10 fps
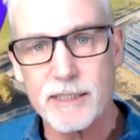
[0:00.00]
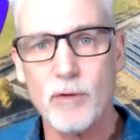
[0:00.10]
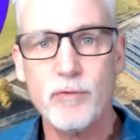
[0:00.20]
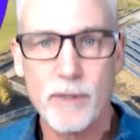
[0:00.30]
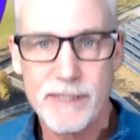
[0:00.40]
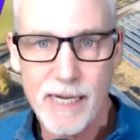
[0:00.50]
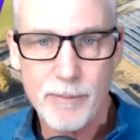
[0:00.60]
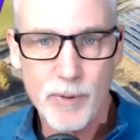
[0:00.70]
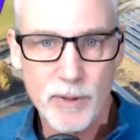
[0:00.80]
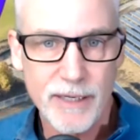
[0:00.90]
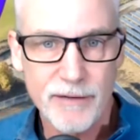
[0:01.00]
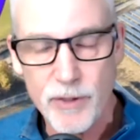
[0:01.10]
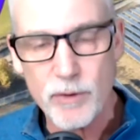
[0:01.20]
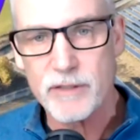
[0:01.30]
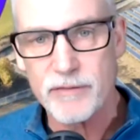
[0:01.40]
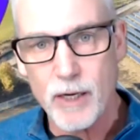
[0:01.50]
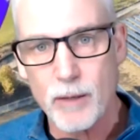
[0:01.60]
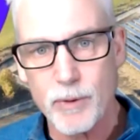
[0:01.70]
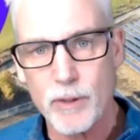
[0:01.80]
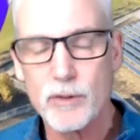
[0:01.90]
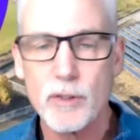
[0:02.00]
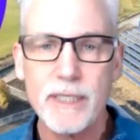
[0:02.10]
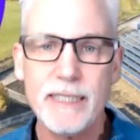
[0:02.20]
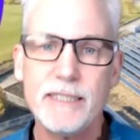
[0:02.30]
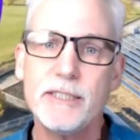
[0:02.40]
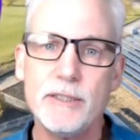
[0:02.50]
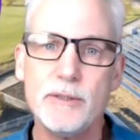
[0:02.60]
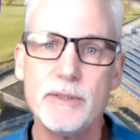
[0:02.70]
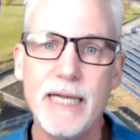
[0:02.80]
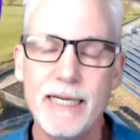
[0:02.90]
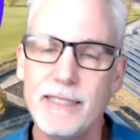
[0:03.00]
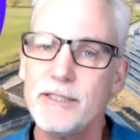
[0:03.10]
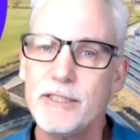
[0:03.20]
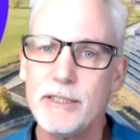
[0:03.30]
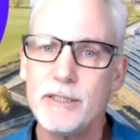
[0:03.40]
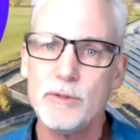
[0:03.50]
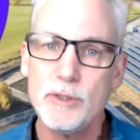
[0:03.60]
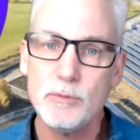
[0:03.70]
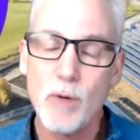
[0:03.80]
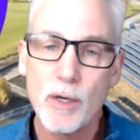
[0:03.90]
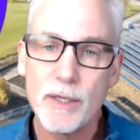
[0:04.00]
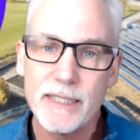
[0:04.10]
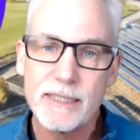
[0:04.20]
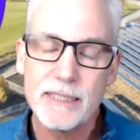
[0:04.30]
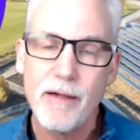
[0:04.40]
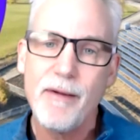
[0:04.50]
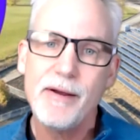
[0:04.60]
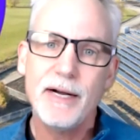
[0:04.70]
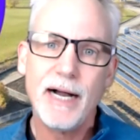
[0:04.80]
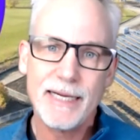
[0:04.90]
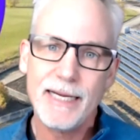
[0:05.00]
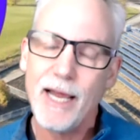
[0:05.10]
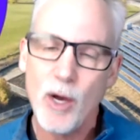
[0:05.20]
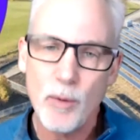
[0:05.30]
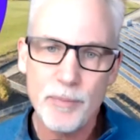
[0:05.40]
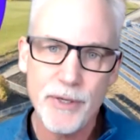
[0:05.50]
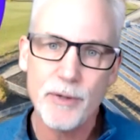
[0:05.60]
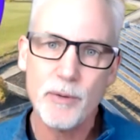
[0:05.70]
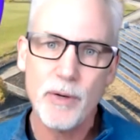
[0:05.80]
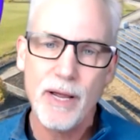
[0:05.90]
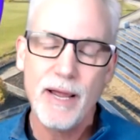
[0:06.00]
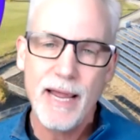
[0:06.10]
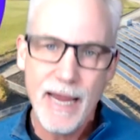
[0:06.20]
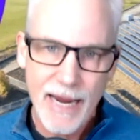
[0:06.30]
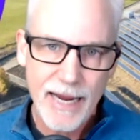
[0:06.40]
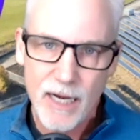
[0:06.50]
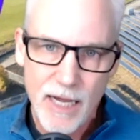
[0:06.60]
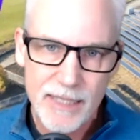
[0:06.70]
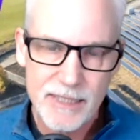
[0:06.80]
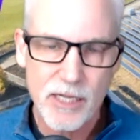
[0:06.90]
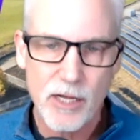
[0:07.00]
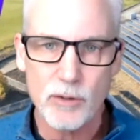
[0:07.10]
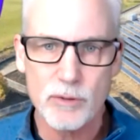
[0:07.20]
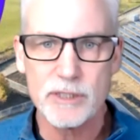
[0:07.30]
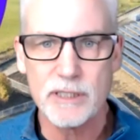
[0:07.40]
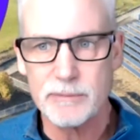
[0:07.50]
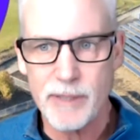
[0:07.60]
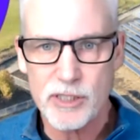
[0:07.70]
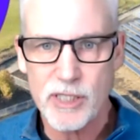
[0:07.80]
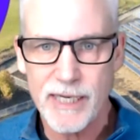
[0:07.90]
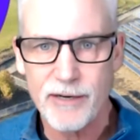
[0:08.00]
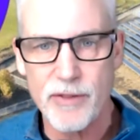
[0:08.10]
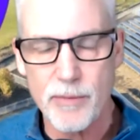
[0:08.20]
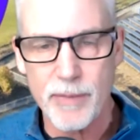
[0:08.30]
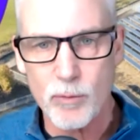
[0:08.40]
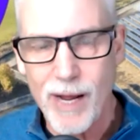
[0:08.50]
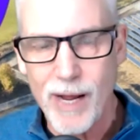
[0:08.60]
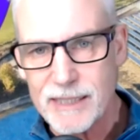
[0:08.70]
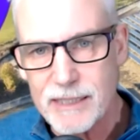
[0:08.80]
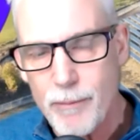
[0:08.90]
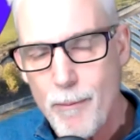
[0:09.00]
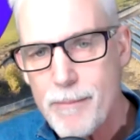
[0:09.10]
So for example, if you're a developer looking to get into new markets, I can help you analyze those, especially here in the Midwest.